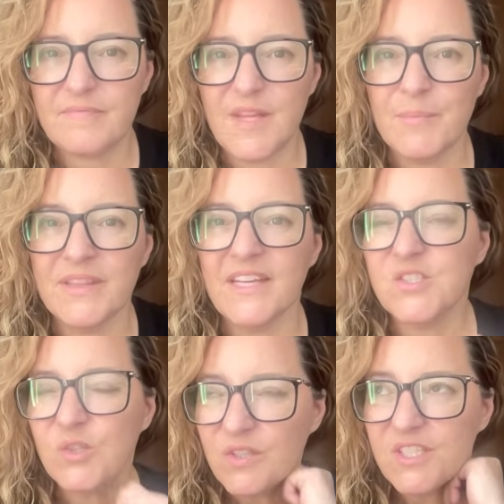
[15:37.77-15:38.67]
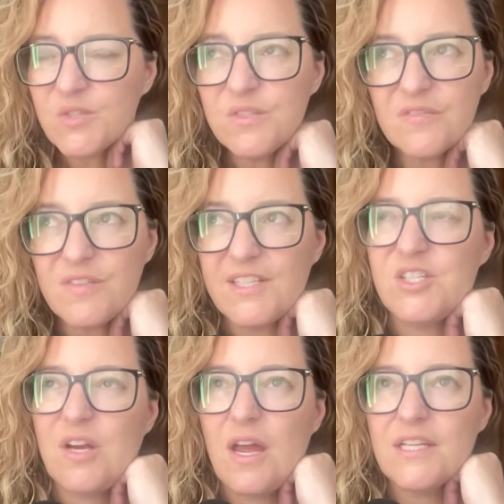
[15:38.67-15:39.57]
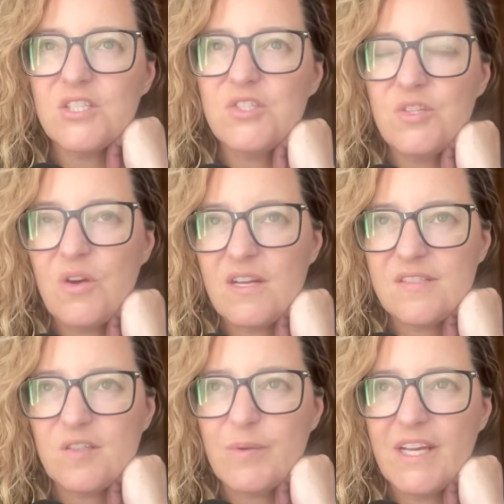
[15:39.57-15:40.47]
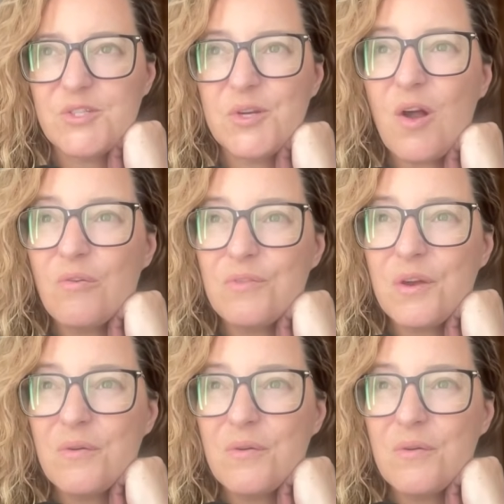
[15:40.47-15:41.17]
But the adult exclusive restaurants do cost a little bit extra, although